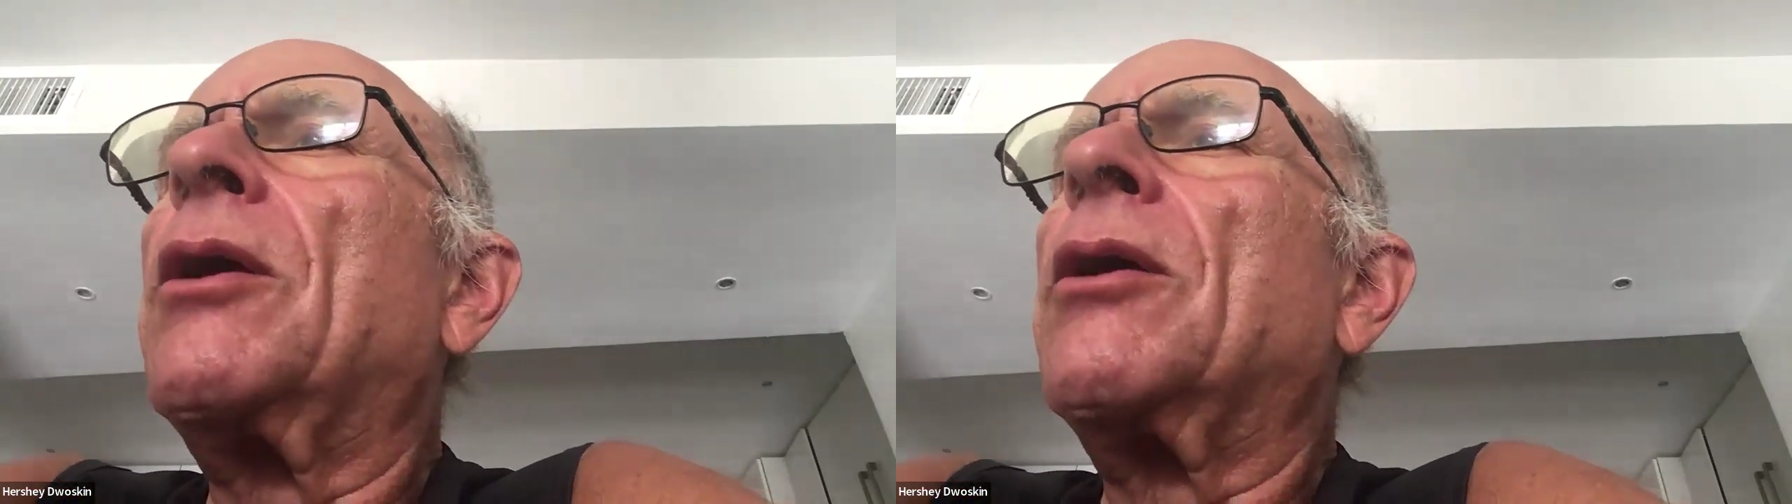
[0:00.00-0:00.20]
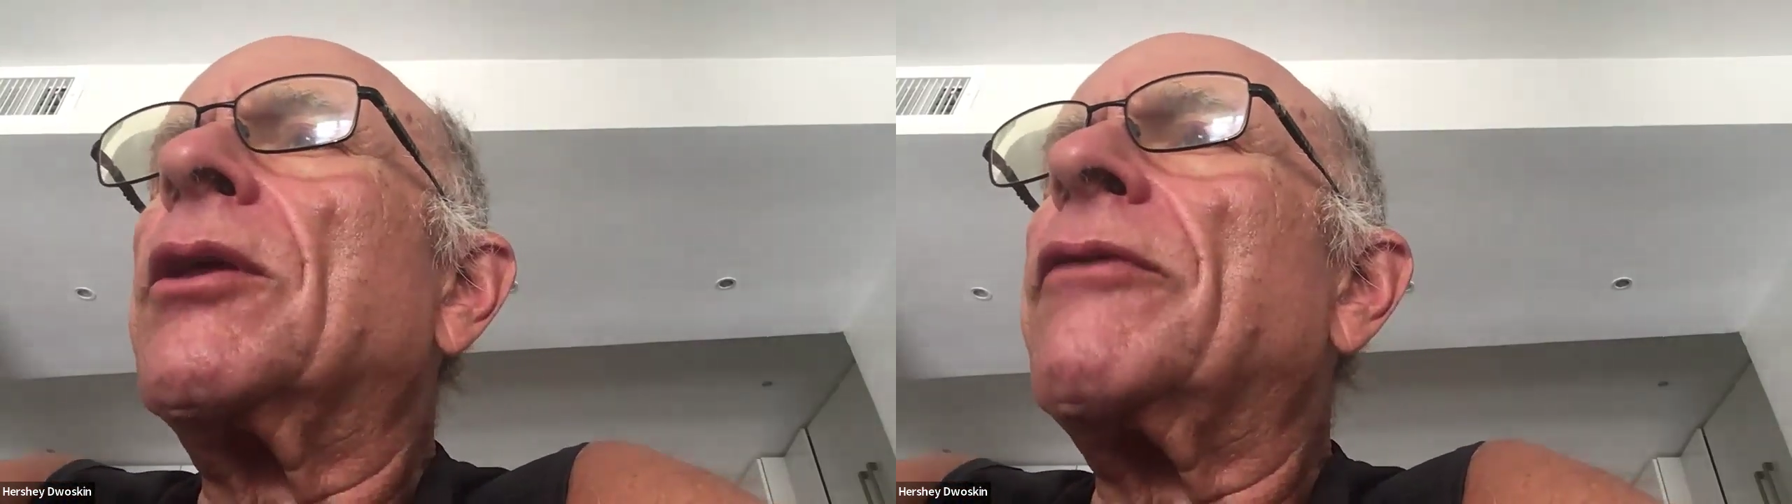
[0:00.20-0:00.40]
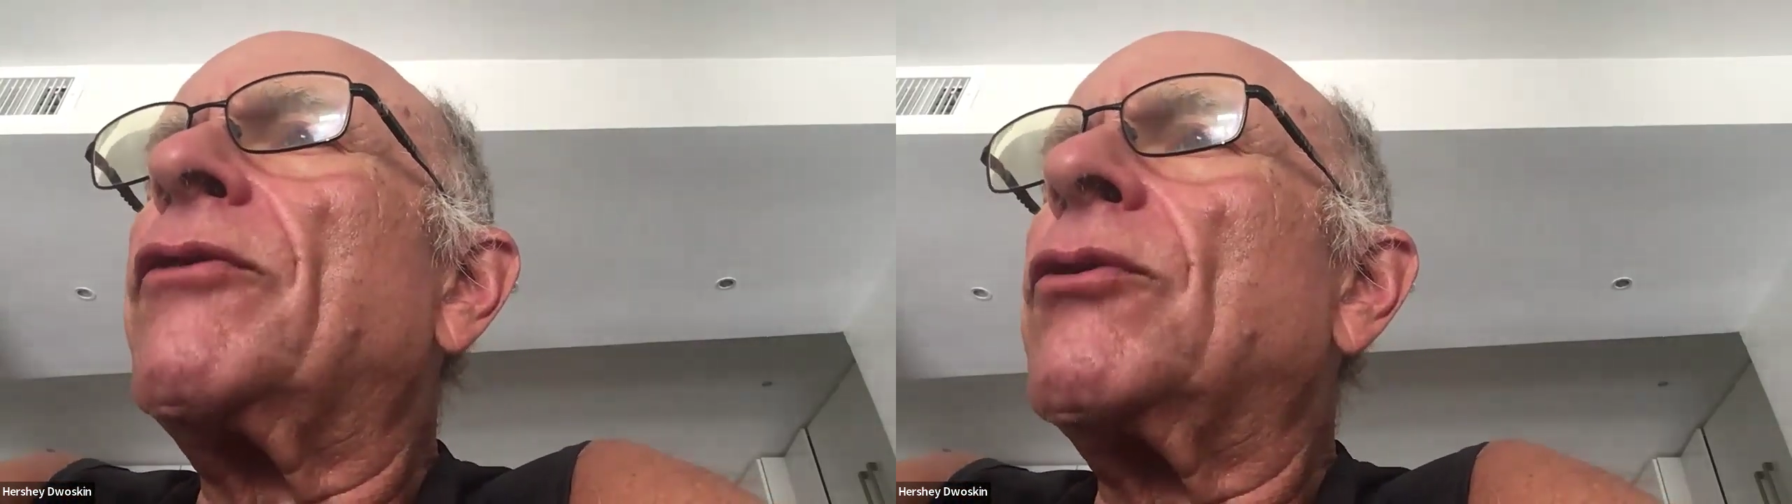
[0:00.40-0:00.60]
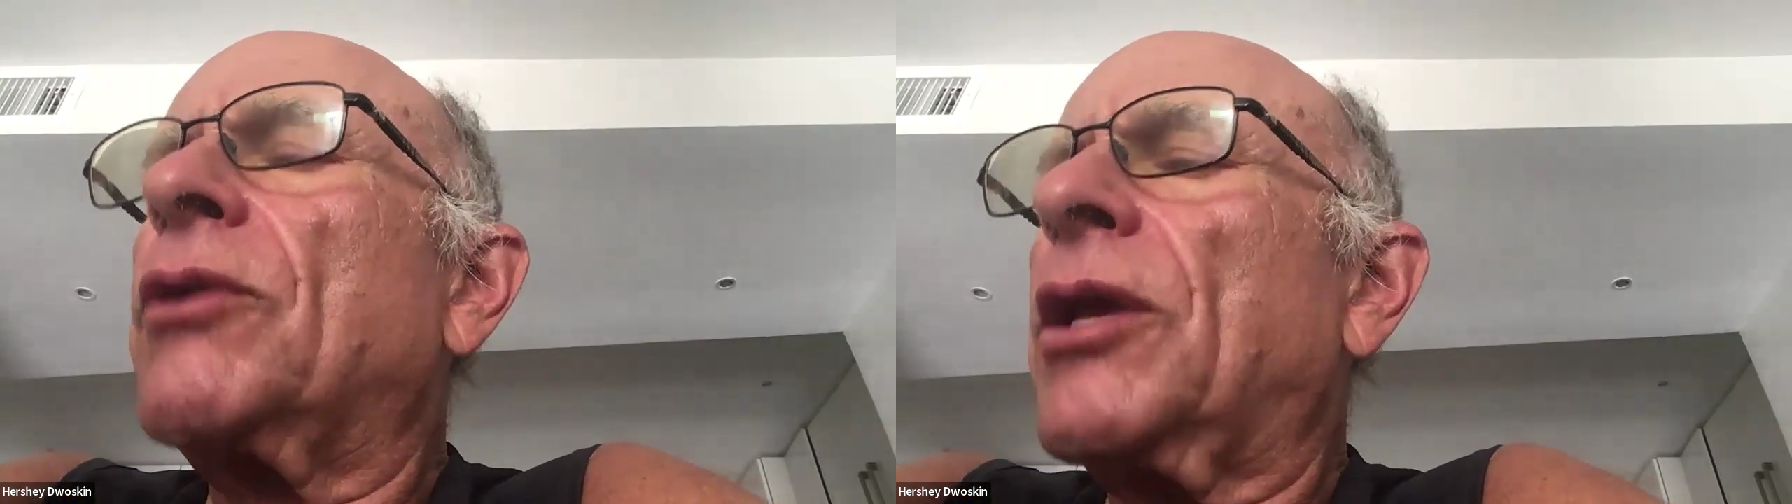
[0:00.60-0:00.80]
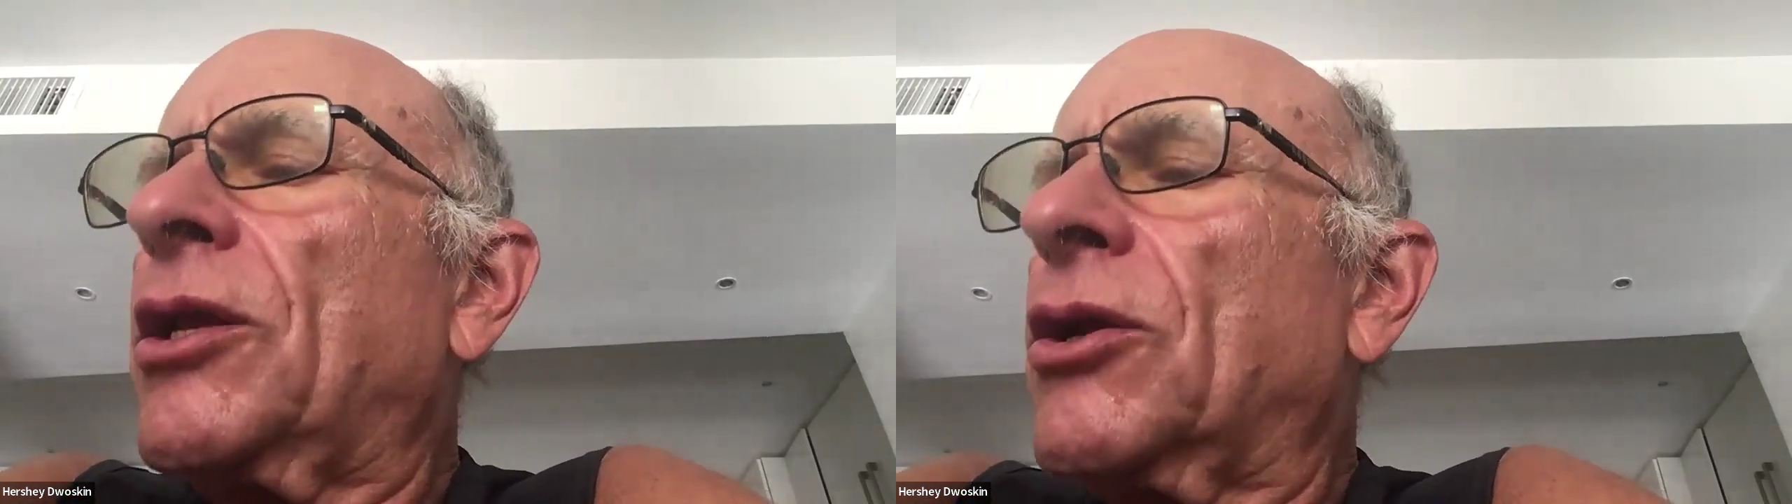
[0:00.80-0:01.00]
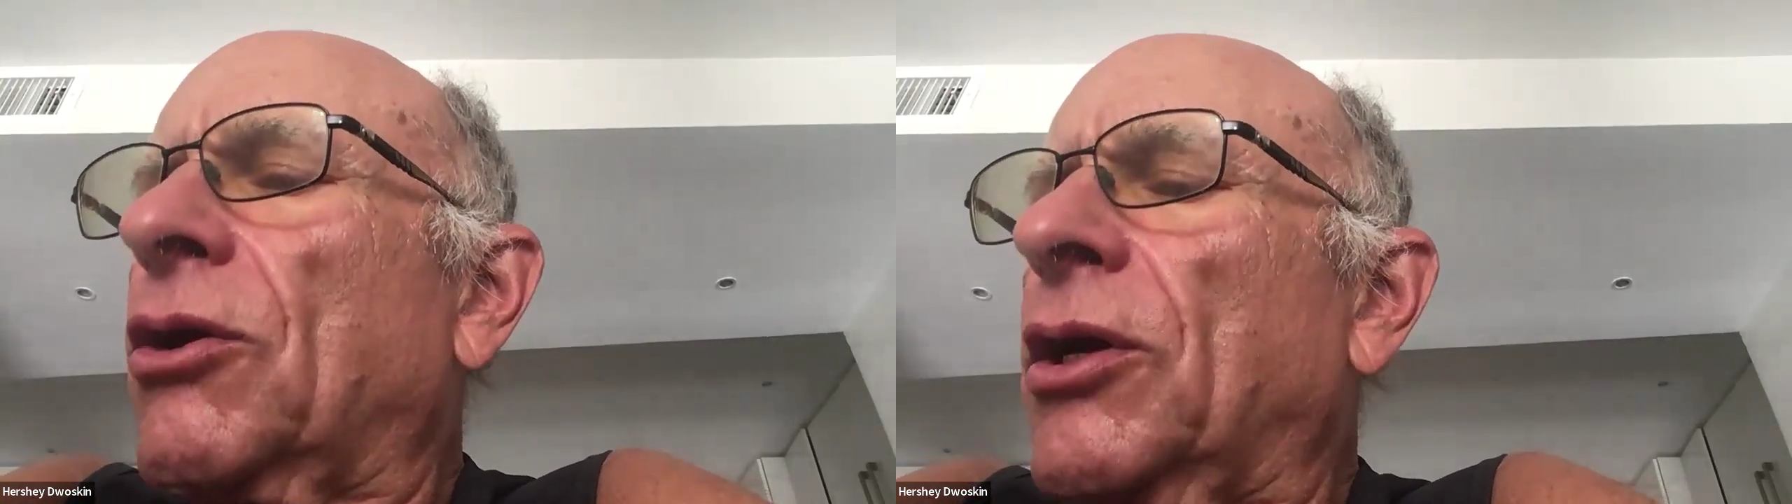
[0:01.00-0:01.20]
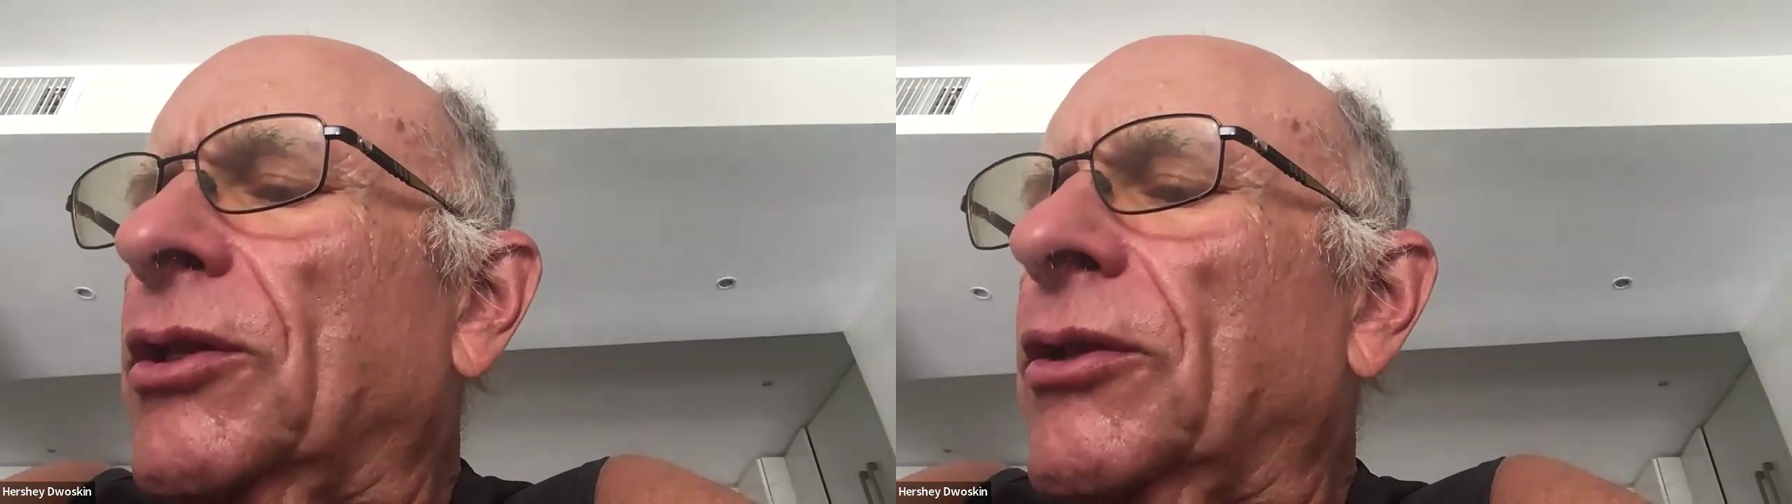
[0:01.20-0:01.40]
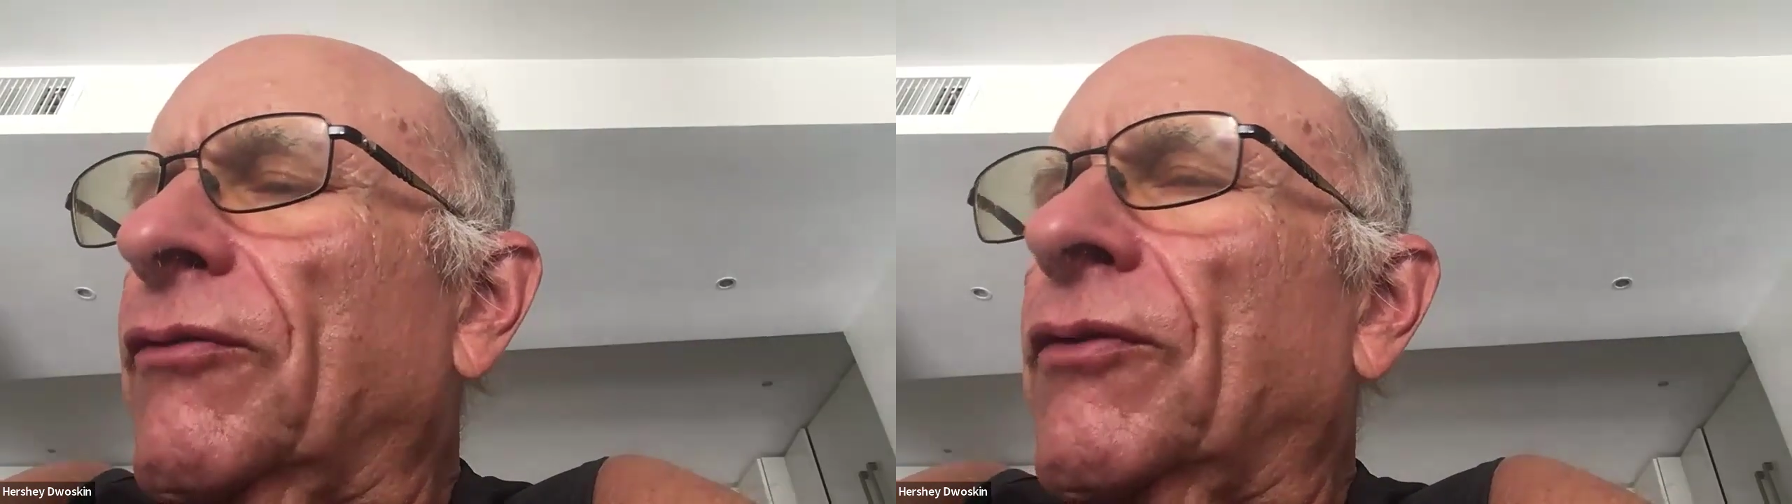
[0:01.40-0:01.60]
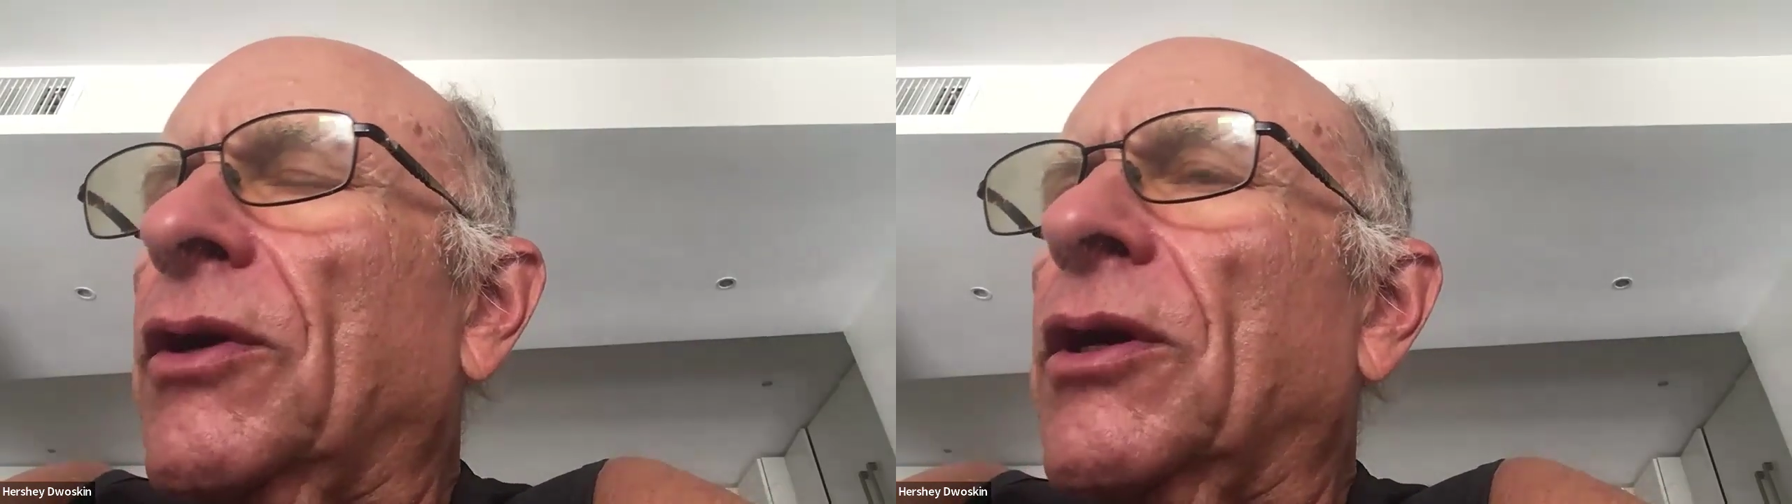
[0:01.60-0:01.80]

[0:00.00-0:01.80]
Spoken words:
They viewed any kind of